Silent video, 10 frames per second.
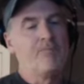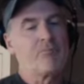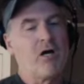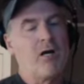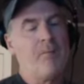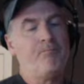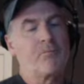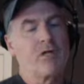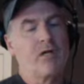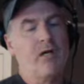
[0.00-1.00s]
Um,
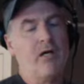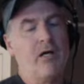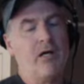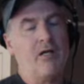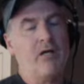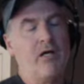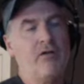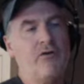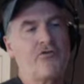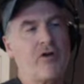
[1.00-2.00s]
I
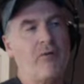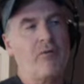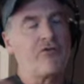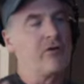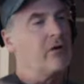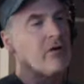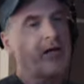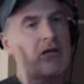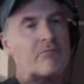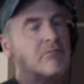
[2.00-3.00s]
was a little
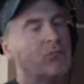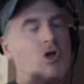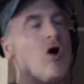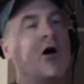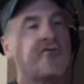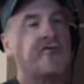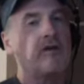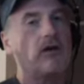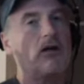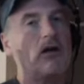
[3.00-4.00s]
like lost,
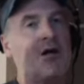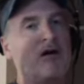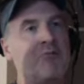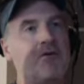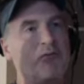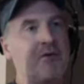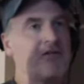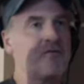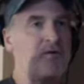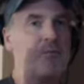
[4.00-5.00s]
and I'm one of the
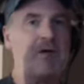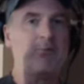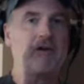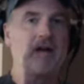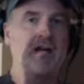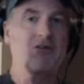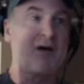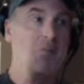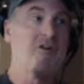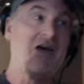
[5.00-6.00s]
few people that had to
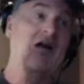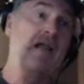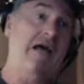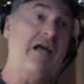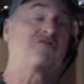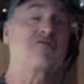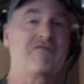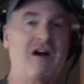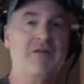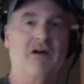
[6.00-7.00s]
come to LA to
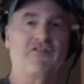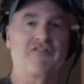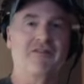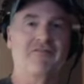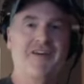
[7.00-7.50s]
find myself.